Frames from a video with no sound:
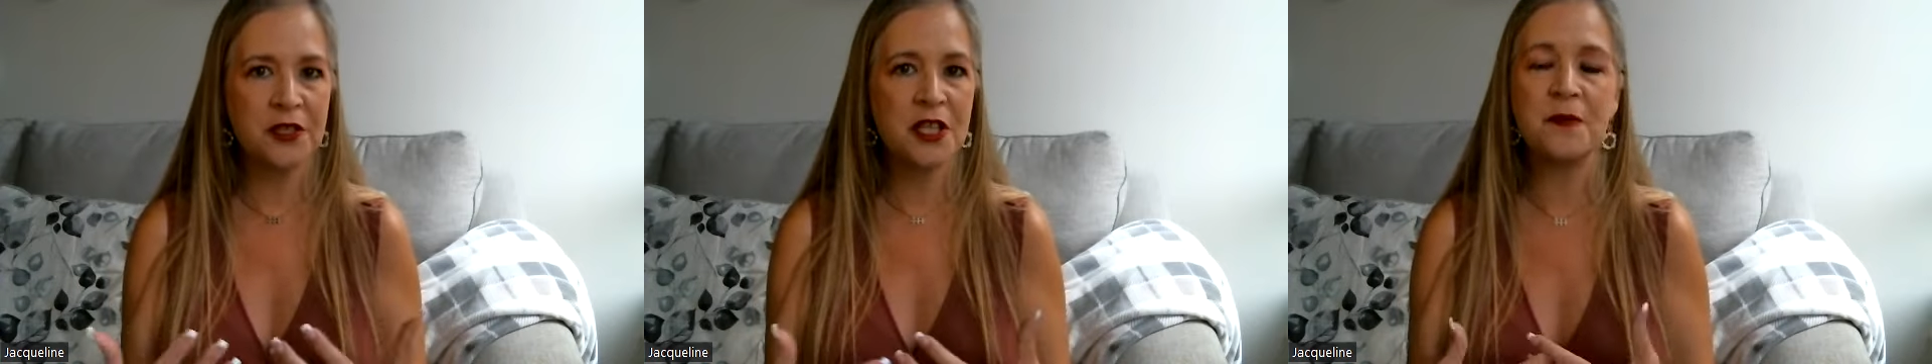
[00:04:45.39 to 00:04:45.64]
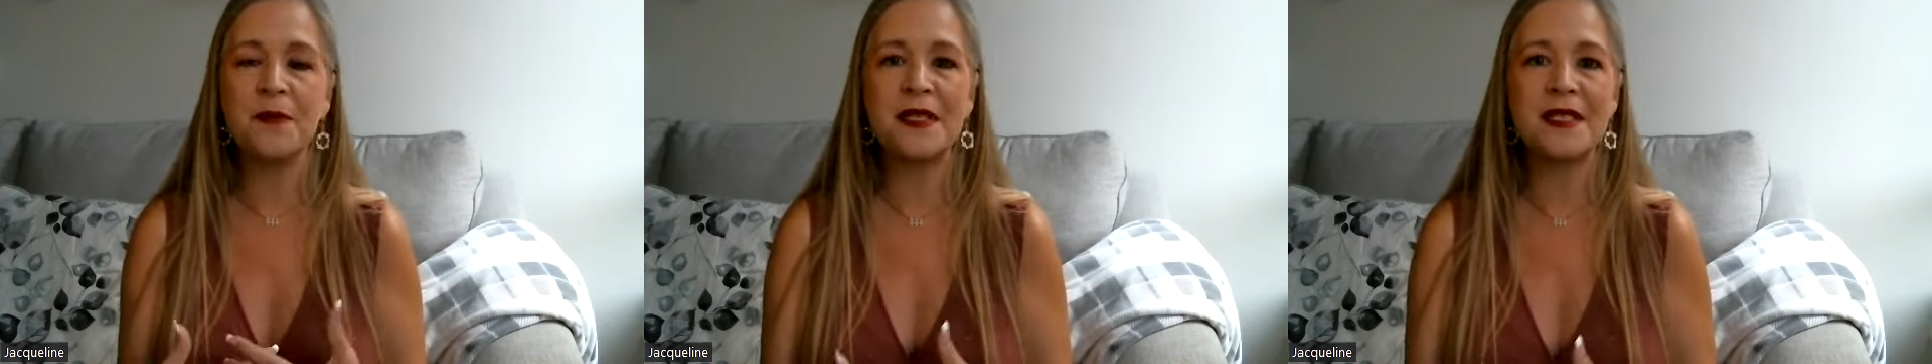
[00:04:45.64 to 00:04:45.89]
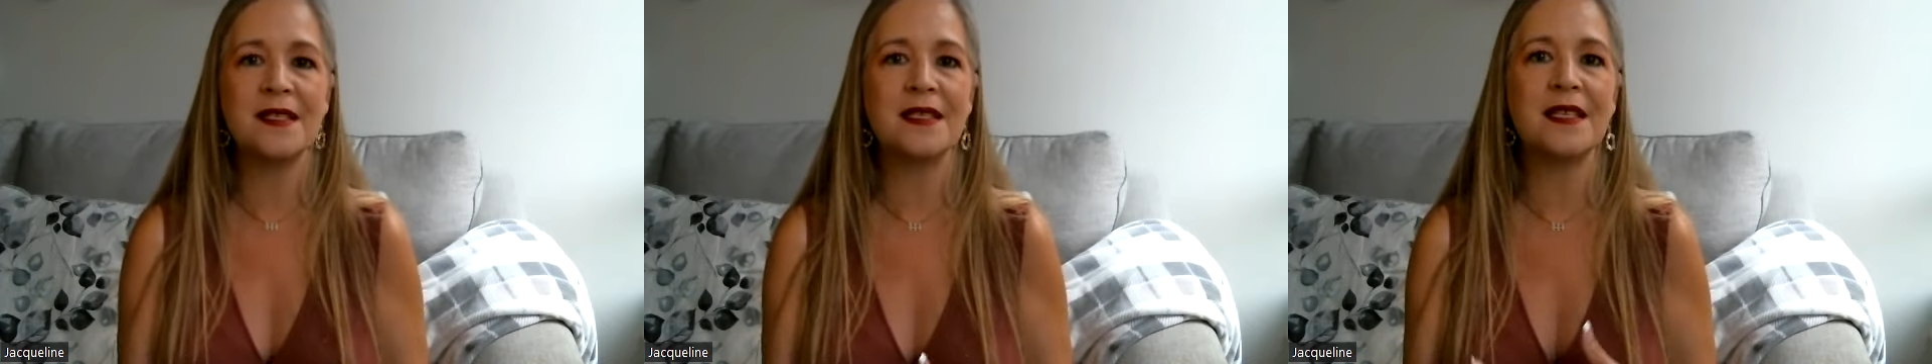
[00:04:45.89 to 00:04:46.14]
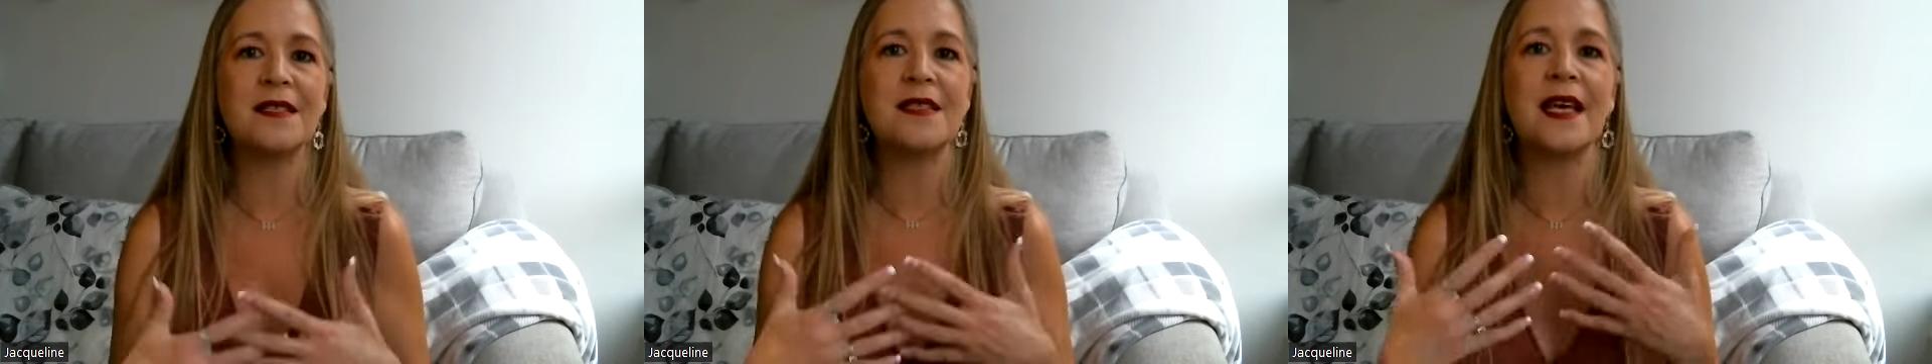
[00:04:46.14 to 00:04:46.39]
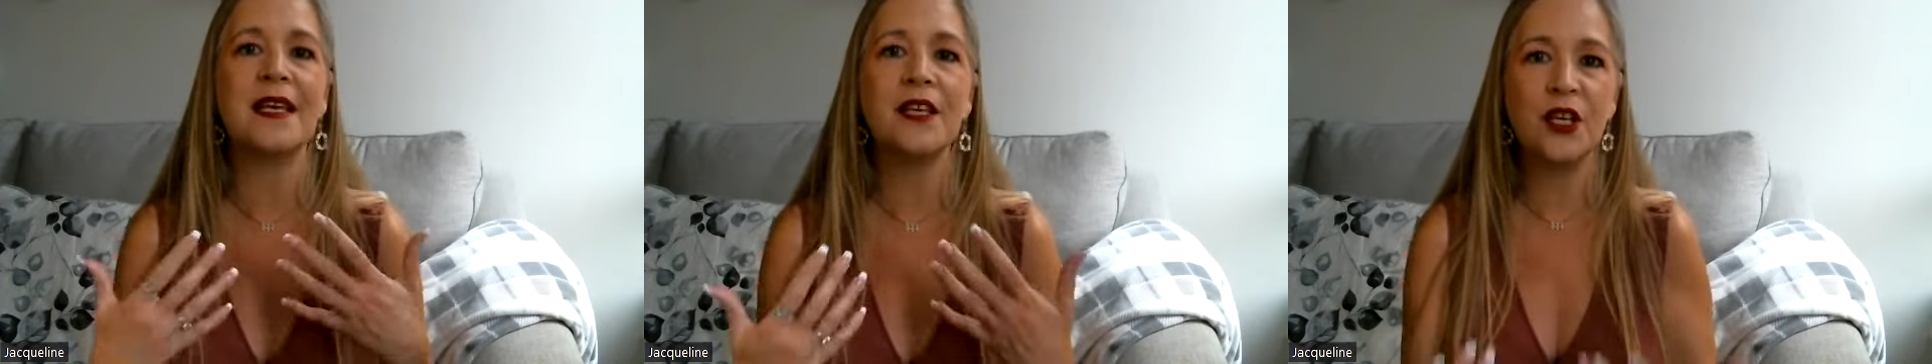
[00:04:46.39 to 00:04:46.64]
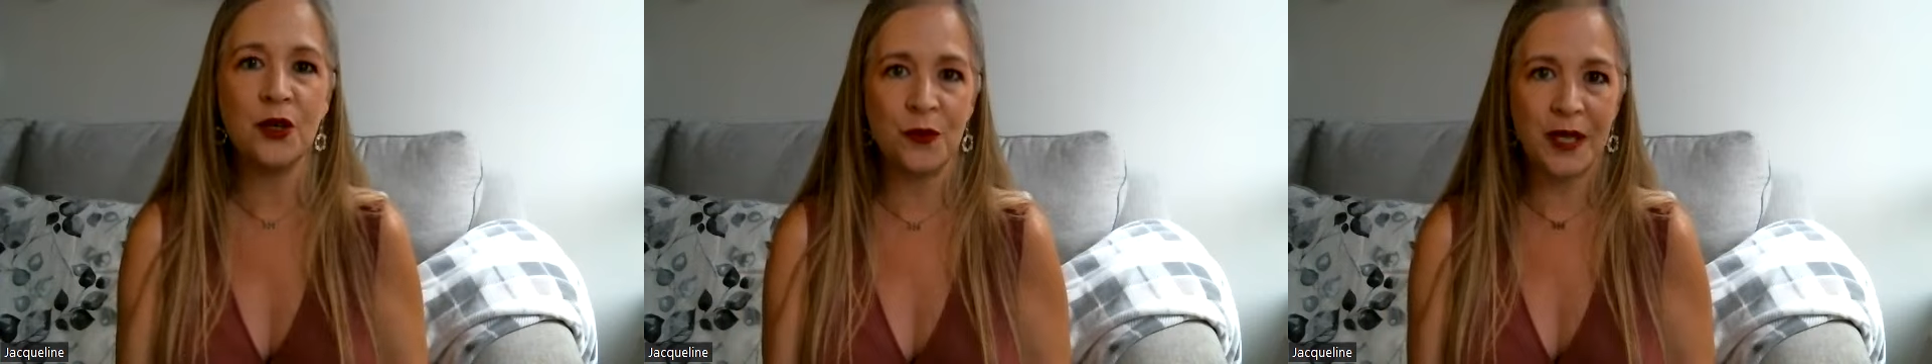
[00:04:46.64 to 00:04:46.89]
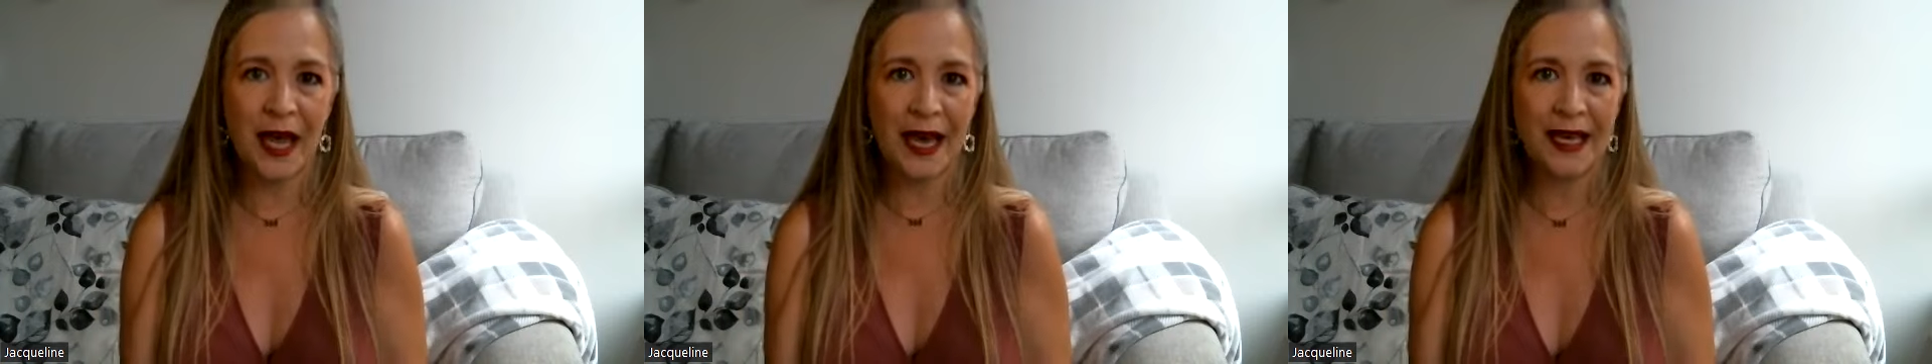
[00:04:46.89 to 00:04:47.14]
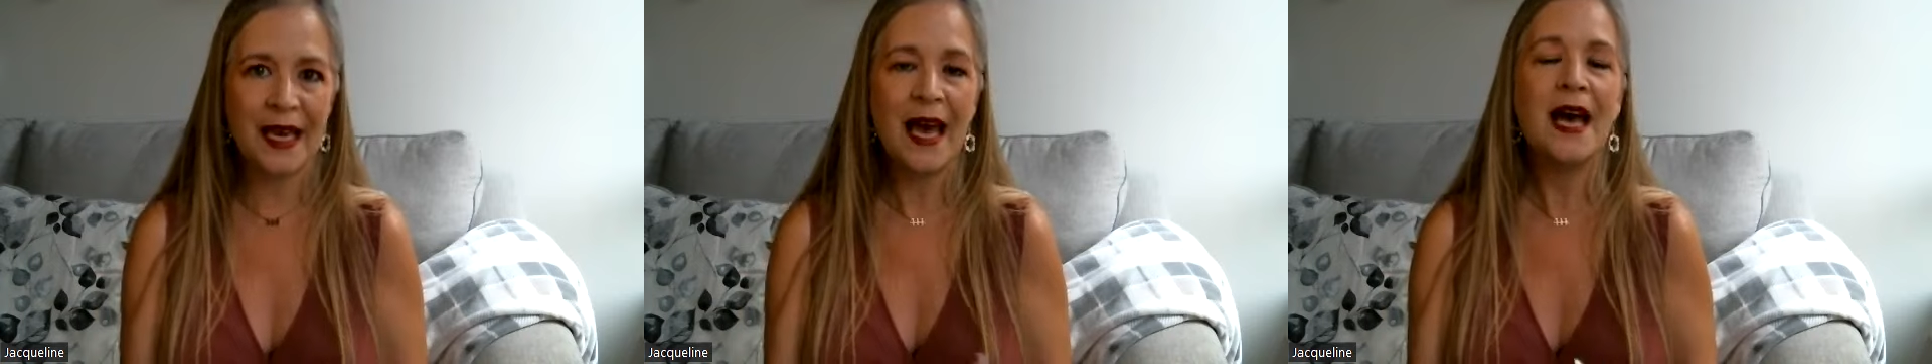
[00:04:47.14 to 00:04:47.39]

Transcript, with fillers: to the businesses that you like.